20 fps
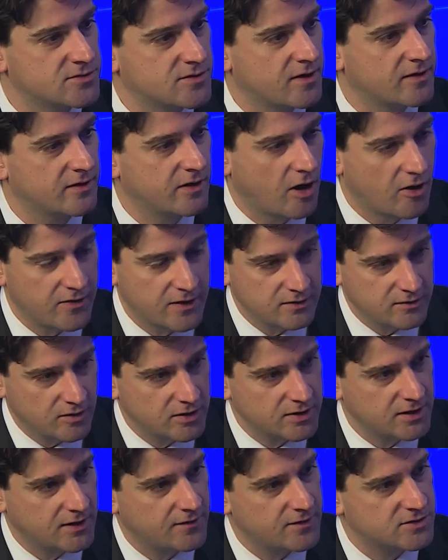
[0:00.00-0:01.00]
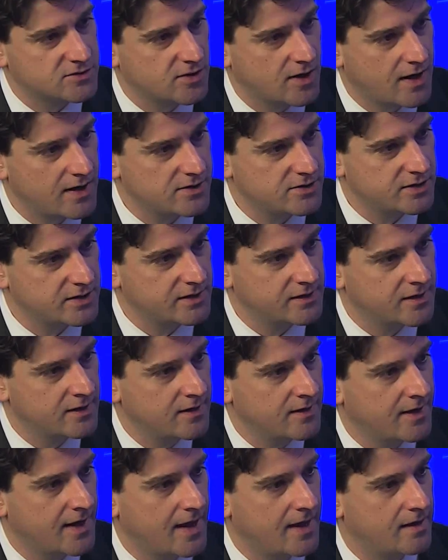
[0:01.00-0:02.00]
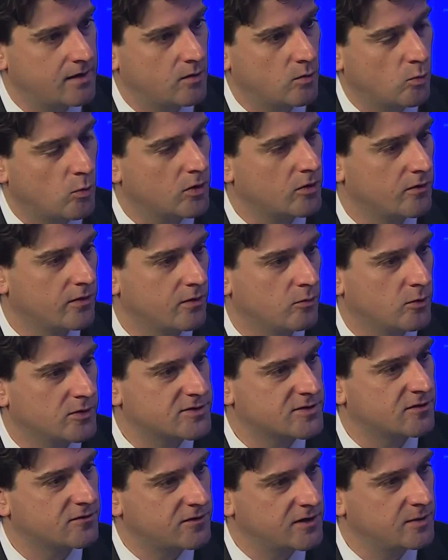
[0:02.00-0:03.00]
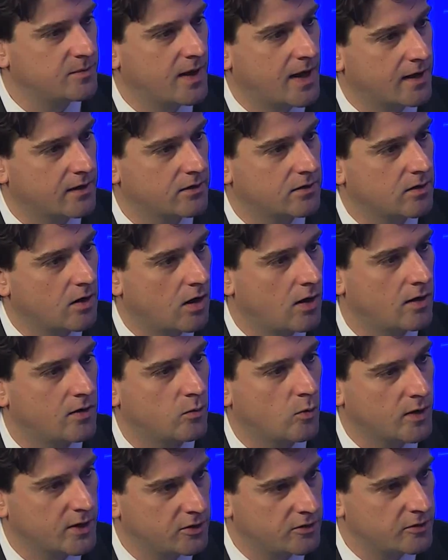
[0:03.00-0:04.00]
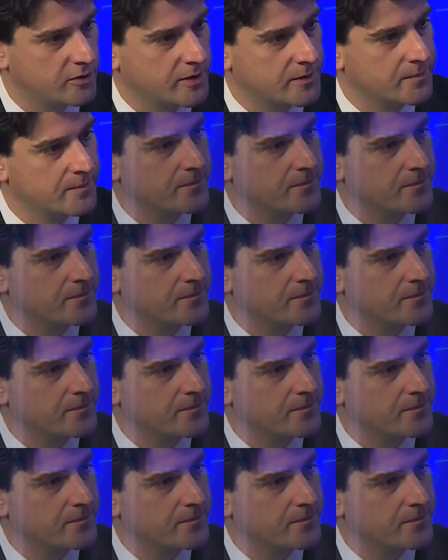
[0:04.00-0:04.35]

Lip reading: Are they looking at the strategy, and what's their feedback on what you're doing?